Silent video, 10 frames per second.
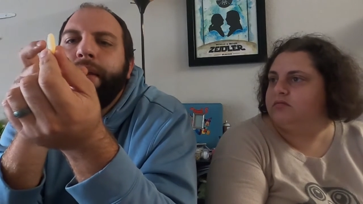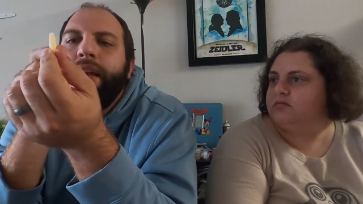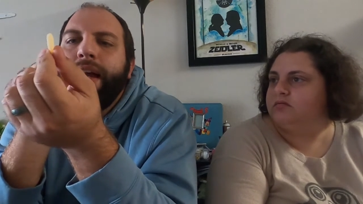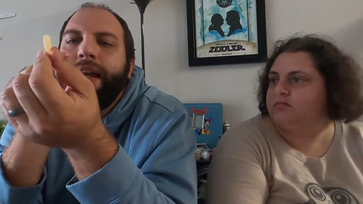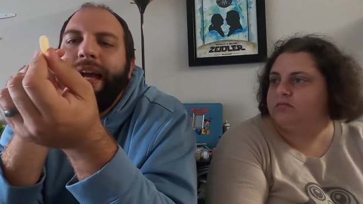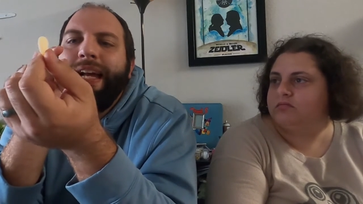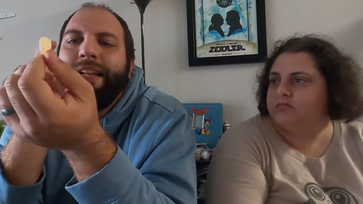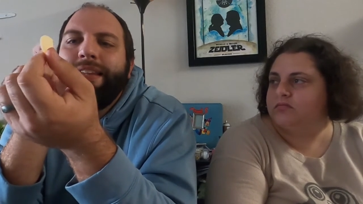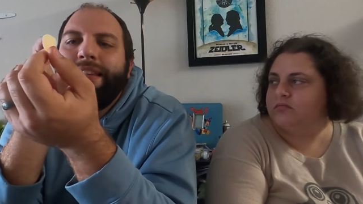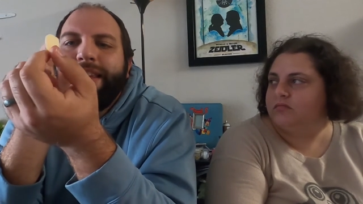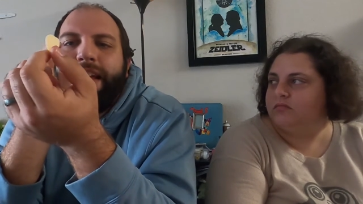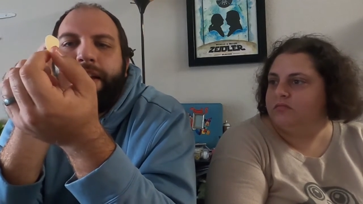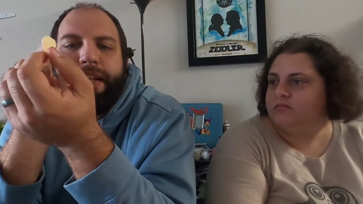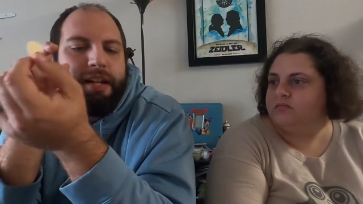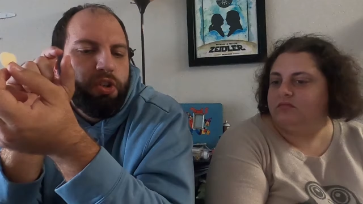Speaker 1: Like, it, the
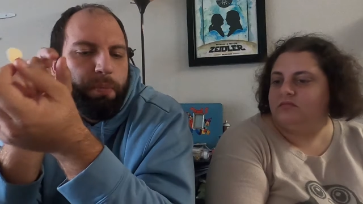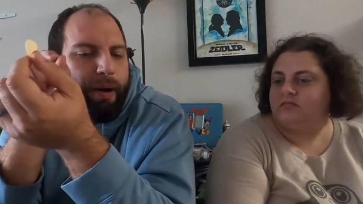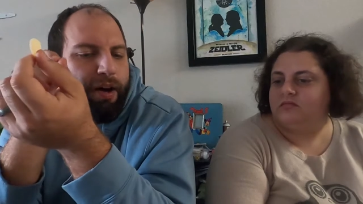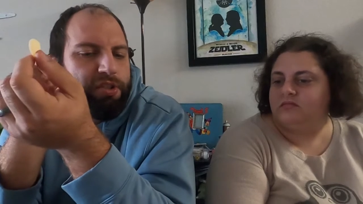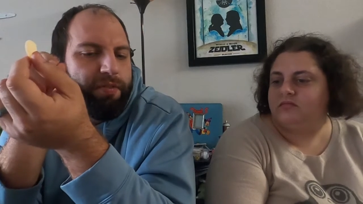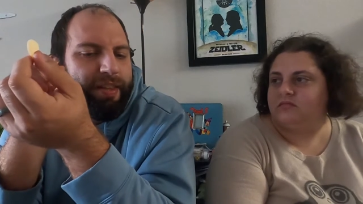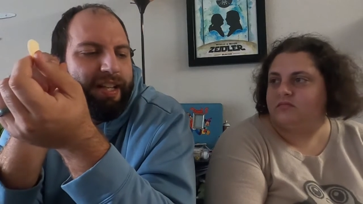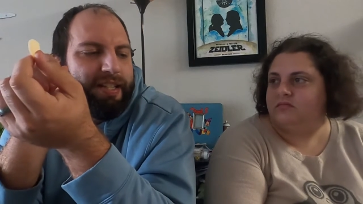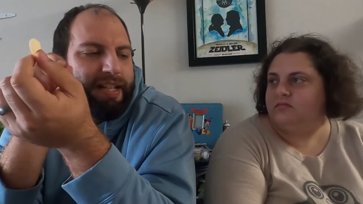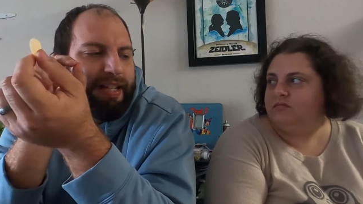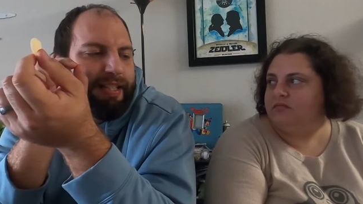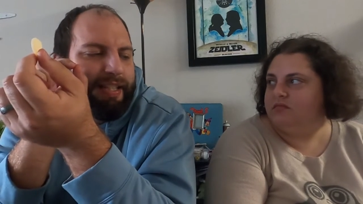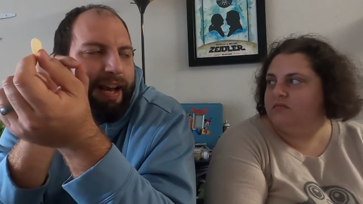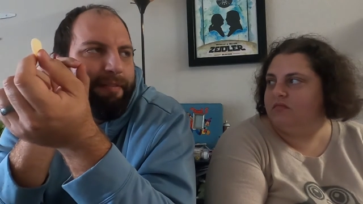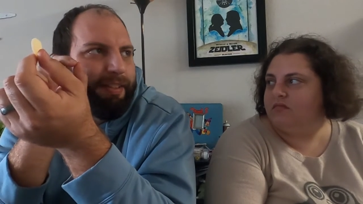initial punch of these is
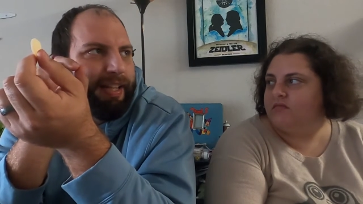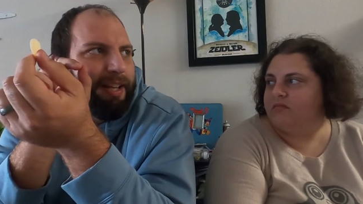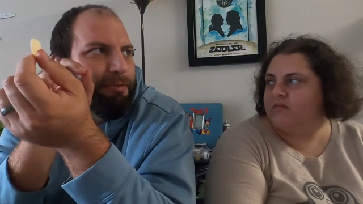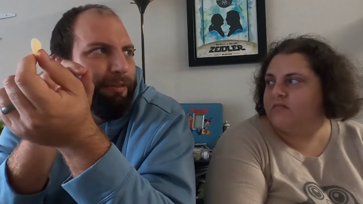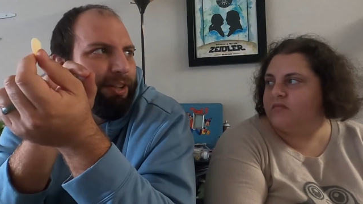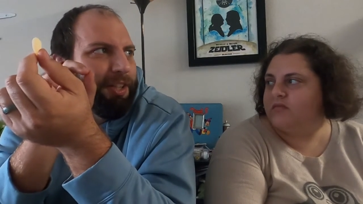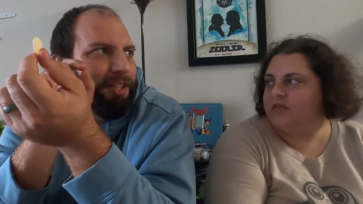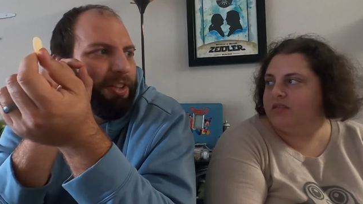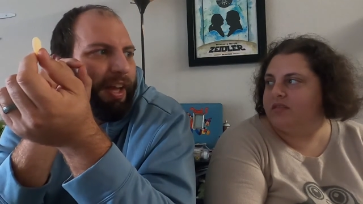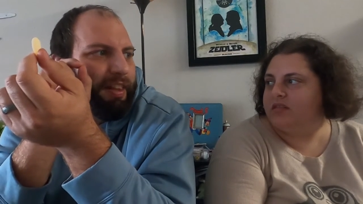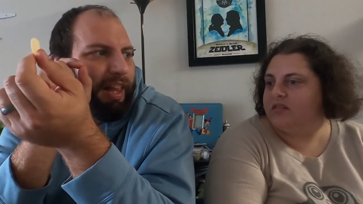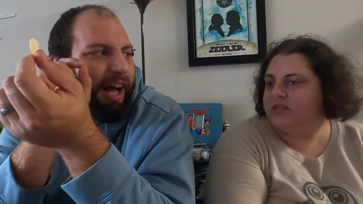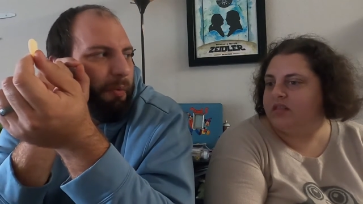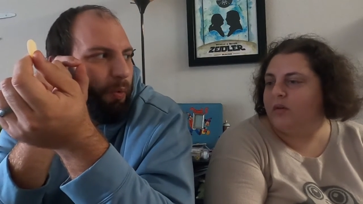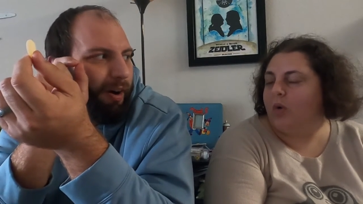definitely equivalent to, like,
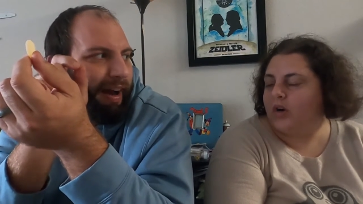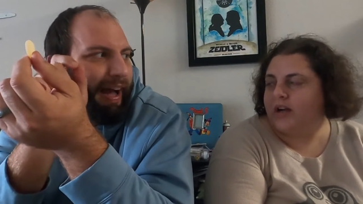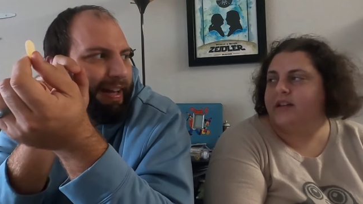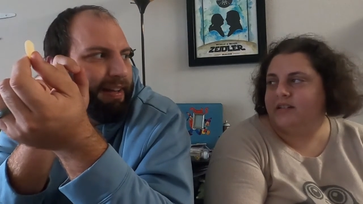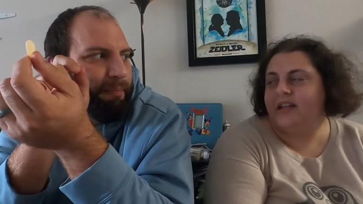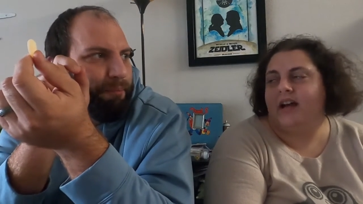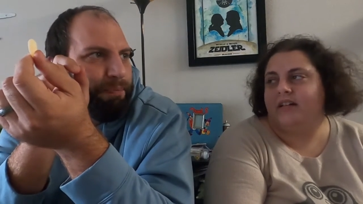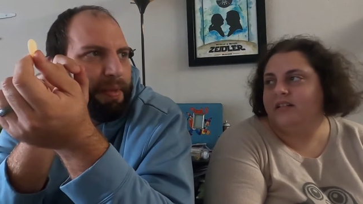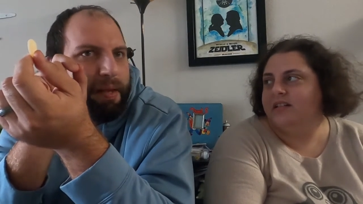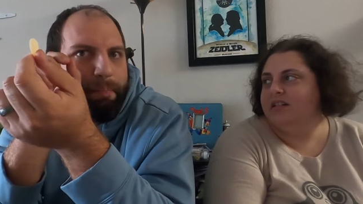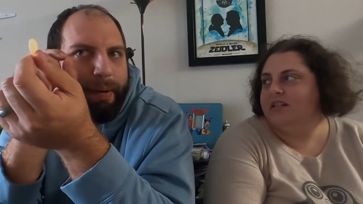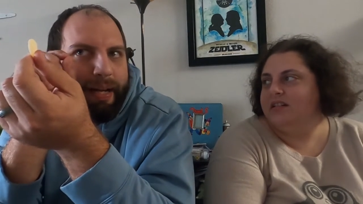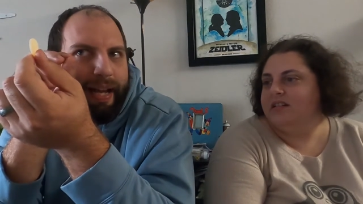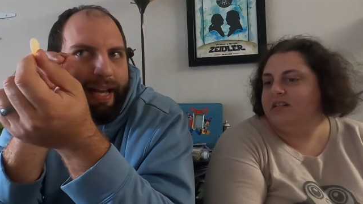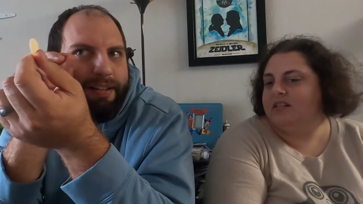
Speaker 2: a the warhead, warhead. Yeah.
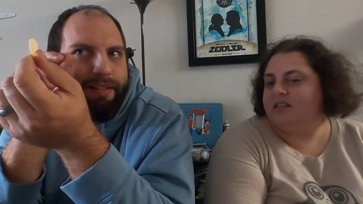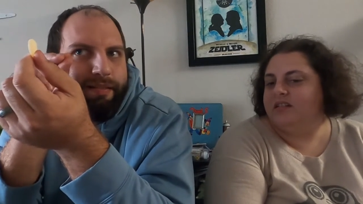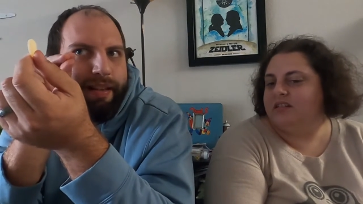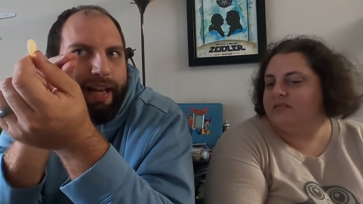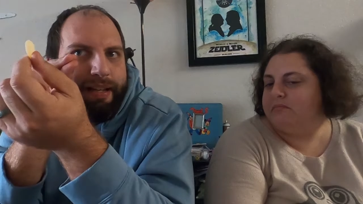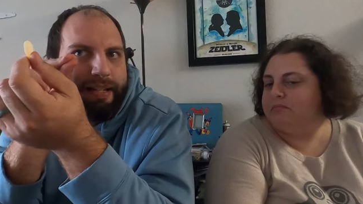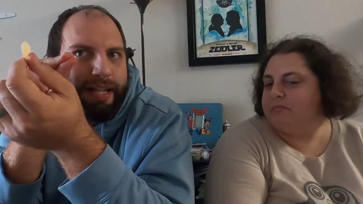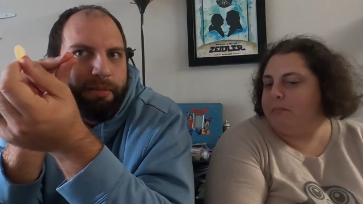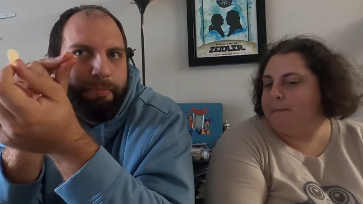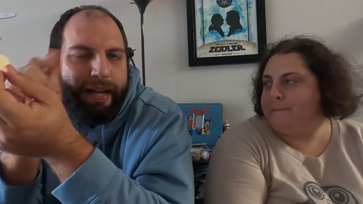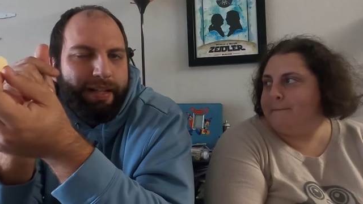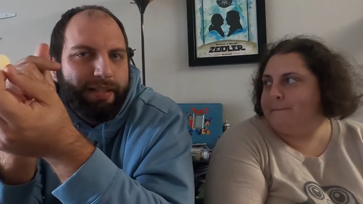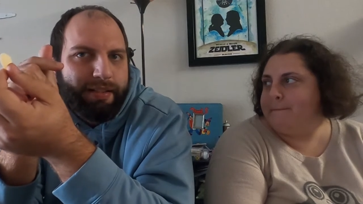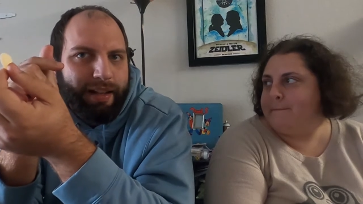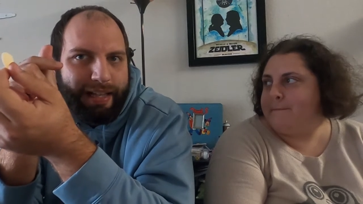
Speaker 1: But it it
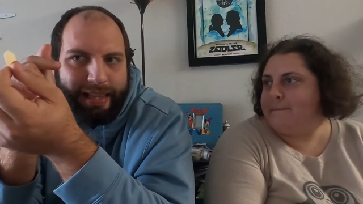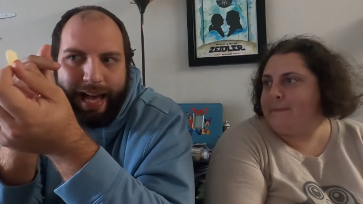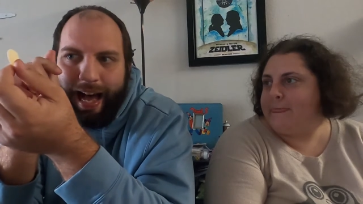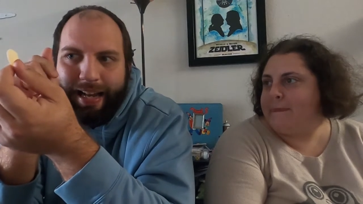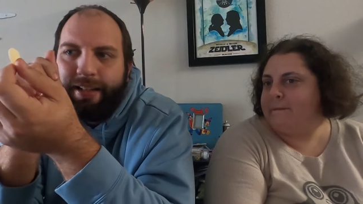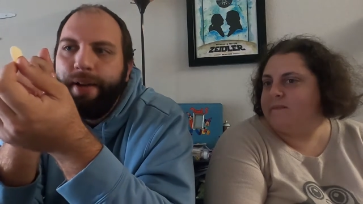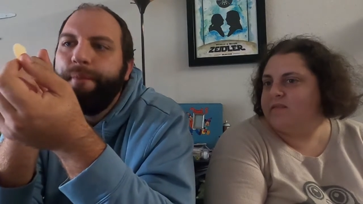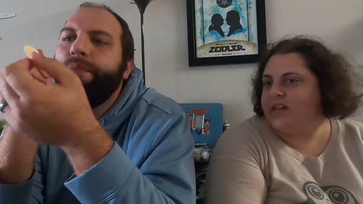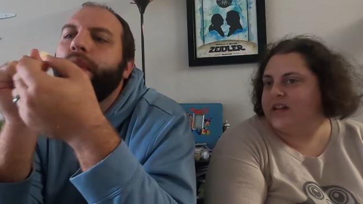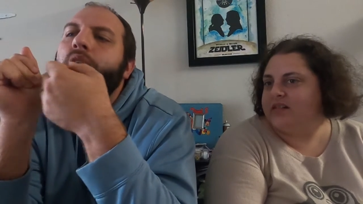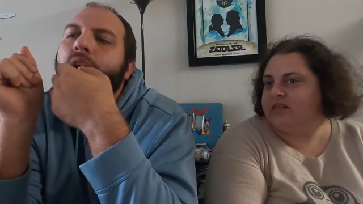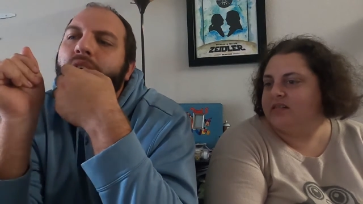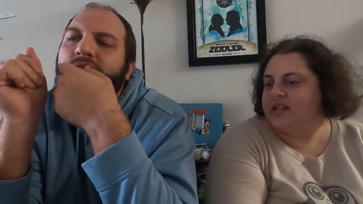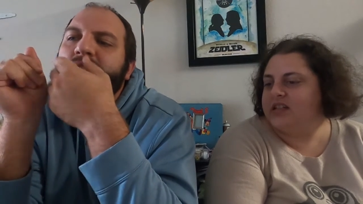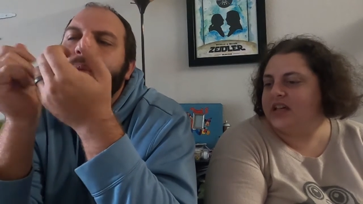dissipates like that.
Speaker 2: Yeah,
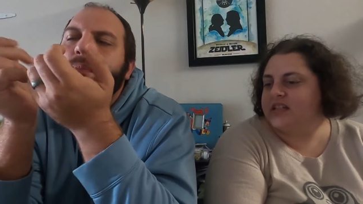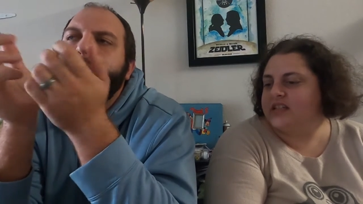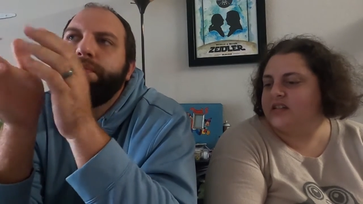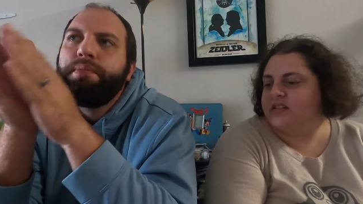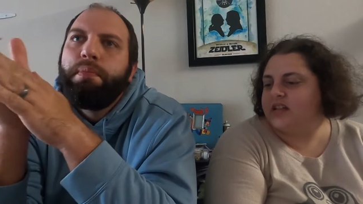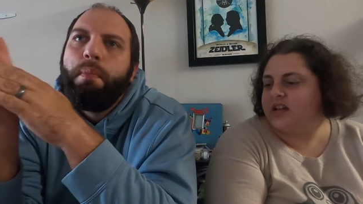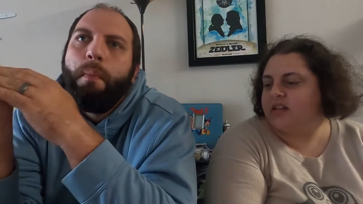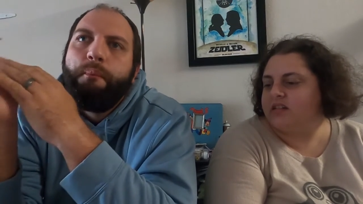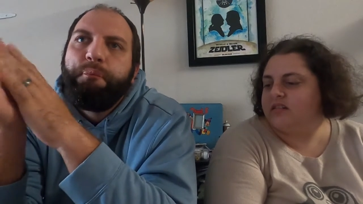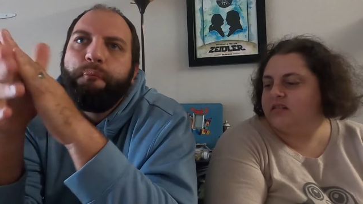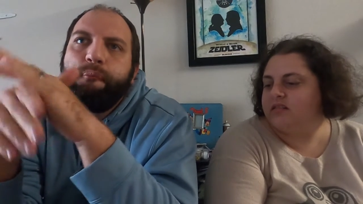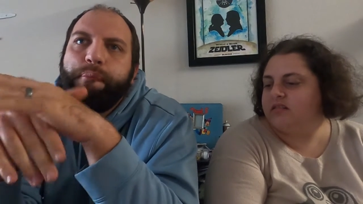it takes it a second.